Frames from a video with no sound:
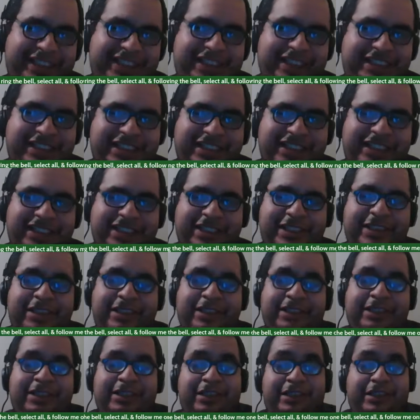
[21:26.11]

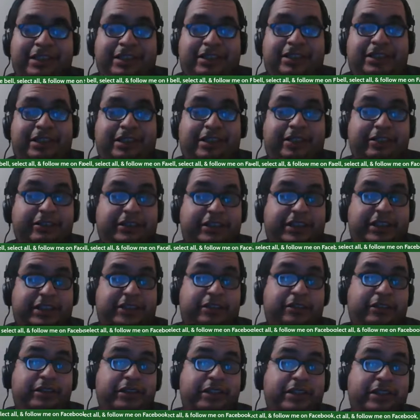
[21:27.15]
Also,
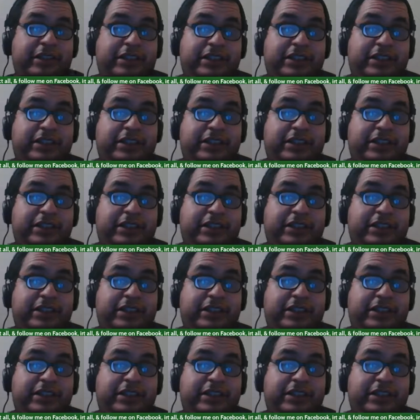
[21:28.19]
the